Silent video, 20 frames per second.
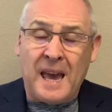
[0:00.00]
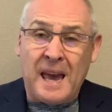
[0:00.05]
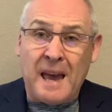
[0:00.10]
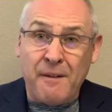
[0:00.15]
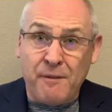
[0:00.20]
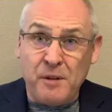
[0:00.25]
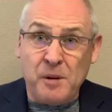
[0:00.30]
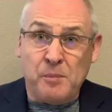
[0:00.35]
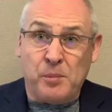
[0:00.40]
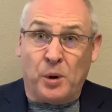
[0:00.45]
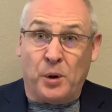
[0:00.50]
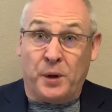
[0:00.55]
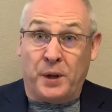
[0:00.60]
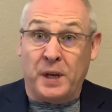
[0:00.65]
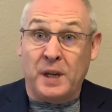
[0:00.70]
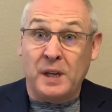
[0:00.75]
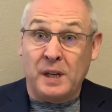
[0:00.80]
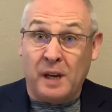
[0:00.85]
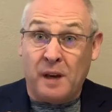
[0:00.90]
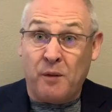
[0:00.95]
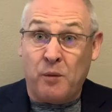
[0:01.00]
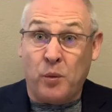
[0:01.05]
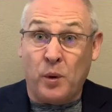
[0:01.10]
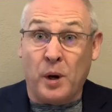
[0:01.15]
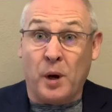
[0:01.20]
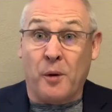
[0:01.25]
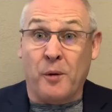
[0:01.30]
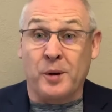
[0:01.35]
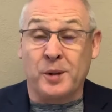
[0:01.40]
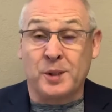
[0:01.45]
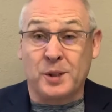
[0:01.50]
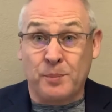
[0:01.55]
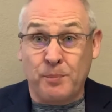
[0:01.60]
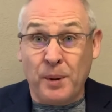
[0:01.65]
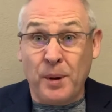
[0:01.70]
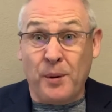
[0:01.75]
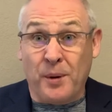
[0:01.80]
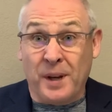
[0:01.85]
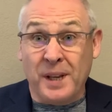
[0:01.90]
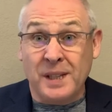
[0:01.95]
Everybody, if we are a
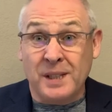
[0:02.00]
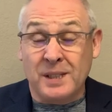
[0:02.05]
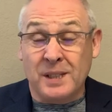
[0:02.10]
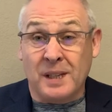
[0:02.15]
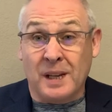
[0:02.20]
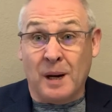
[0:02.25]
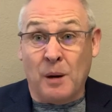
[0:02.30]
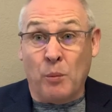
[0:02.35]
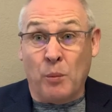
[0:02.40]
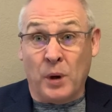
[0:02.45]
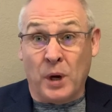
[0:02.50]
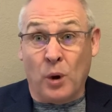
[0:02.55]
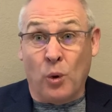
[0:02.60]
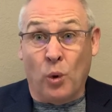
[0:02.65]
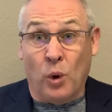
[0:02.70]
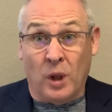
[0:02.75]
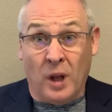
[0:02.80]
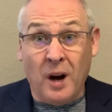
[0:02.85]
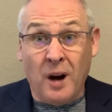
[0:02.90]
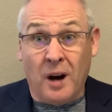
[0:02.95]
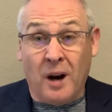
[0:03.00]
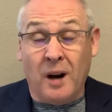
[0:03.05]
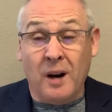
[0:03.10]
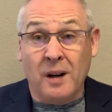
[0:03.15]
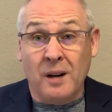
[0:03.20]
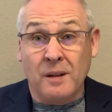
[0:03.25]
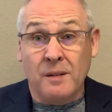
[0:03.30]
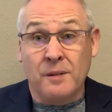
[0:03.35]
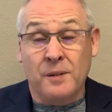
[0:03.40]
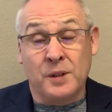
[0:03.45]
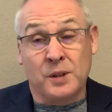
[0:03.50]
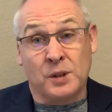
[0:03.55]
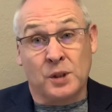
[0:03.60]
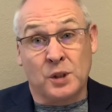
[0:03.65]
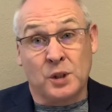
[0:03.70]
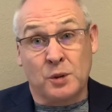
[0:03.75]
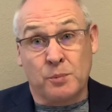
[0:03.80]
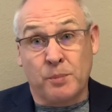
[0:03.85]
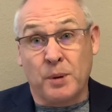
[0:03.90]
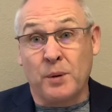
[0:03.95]
spirit, and we all are, there's a
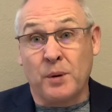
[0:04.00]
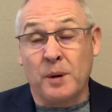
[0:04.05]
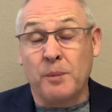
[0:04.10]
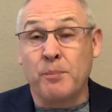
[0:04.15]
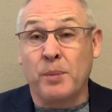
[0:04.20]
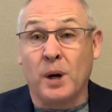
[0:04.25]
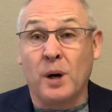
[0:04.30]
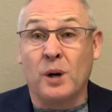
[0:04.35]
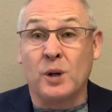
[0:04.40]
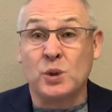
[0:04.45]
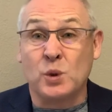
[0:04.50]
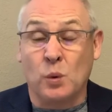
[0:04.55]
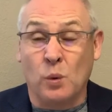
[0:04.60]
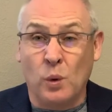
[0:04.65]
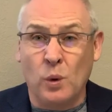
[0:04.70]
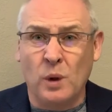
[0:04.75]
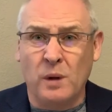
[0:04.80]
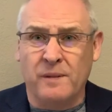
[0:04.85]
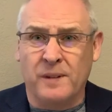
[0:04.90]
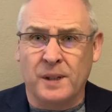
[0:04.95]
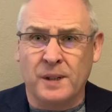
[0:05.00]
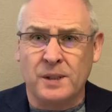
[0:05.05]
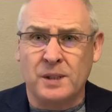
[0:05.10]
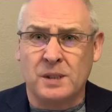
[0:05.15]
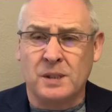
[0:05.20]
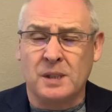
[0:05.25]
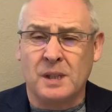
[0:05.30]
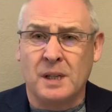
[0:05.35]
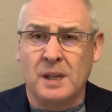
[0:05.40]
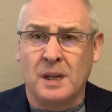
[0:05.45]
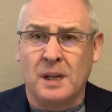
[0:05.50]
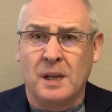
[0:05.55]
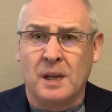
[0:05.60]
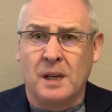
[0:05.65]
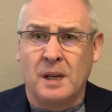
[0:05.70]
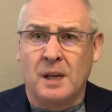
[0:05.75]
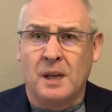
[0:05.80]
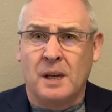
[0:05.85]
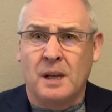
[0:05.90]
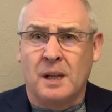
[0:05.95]
spirit part to all of us,
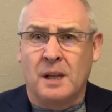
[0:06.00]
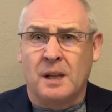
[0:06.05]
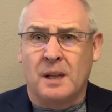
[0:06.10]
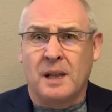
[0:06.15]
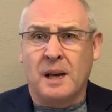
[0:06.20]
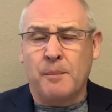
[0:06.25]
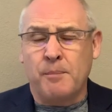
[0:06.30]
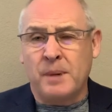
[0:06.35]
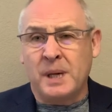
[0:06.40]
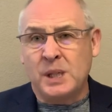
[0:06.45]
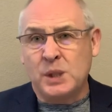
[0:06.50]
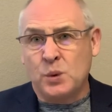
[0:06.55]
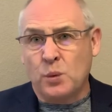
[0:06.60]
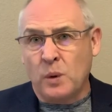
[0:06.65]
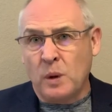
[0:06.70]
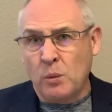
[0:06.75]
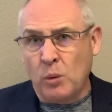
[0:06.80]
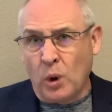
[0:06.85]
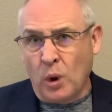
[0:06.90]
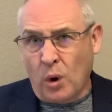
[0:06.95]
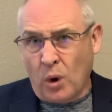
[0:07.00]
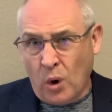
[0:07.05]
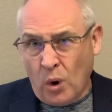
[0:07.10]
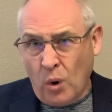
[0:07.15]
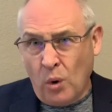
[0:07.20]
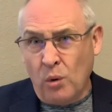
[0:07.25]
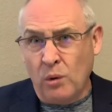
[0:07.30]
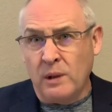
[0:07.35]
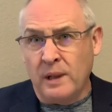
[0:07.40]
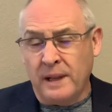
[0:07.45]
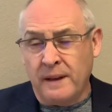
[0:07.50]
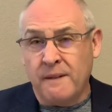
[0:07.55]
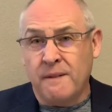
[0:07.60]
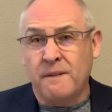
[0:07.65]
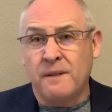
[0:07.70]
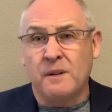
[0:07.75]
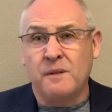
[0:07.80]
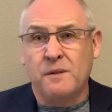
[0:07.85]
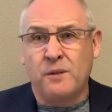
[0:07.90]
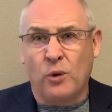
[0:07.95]
that means we will all
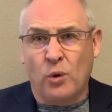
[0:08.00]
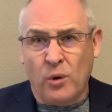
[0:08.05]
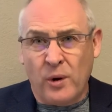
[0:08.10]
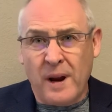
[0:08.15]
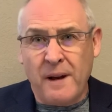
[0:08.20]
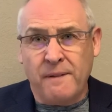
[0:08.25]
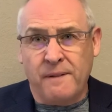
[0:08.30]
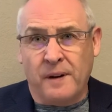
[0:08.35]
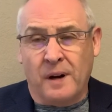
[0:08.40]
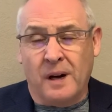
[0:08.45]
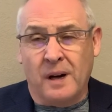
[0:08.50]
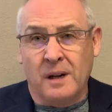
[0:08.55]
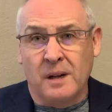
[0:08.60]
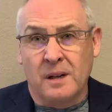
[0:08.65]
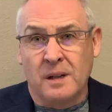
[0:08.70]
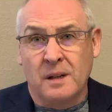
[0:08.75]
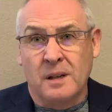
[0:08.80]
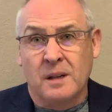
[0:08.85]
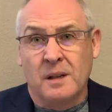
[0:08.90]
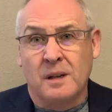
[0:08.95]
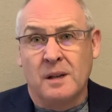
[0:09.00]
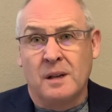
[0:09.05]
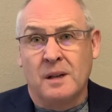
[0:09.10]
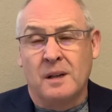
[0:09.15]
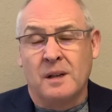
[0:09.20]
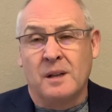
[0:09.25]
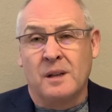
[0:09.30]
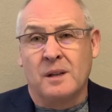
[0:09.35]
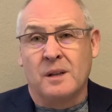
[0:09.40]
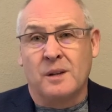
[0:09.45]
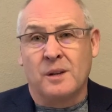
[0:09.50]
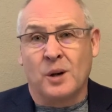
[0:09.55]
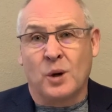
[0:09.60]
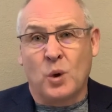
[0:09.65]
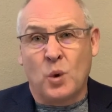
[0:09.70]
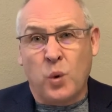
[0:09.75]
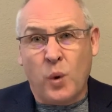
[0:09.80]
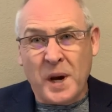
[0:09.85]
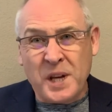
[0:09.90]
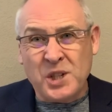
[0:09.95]
live forever. The
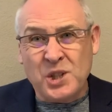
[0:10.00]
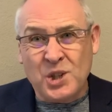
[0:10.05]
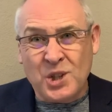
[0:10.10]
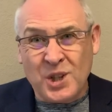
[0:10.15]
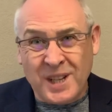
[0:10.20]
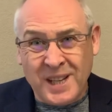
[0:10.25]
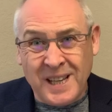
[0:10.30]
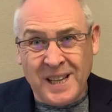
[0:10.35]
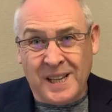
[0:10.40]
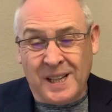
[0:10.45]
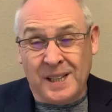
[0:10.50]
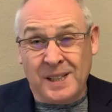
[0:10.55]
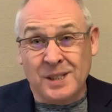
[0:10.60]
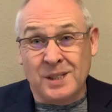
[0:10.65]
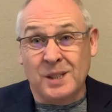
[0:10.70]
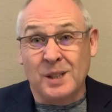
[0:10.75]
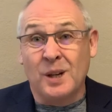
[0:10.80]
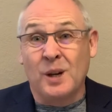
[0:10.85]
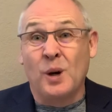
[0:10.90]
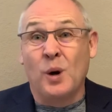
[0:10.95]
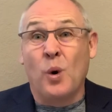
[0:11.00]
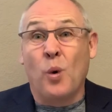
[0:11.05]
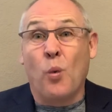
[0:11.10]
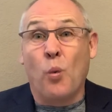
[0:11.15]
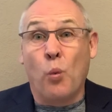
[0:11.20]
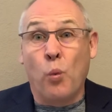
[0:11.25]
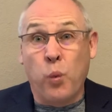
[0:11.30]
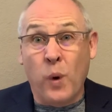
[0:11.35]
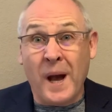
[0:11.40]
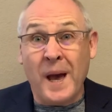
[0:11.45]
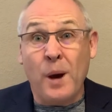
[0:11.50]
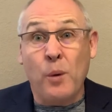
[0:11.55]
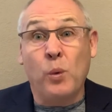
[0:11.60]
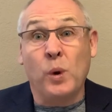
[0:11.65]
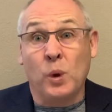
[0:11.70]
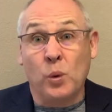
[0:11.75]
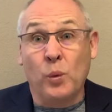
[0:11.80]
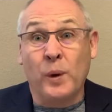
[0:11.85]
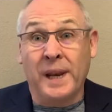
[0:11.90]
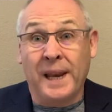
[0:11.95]
question is, where
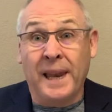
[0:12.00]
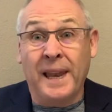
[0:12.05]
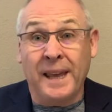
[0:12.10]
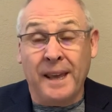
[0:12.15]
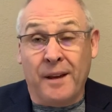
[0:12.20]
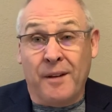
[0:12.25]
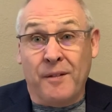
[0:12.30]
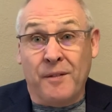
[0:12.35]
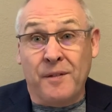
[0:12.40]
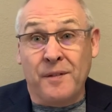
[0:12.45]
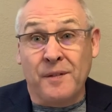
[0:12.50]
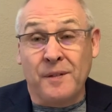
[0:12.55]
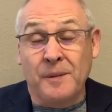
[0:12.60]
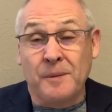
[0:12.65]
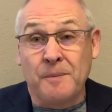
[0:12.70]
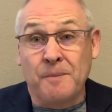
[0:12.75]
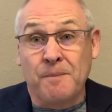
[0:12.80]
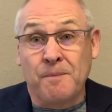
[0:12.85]
will we live?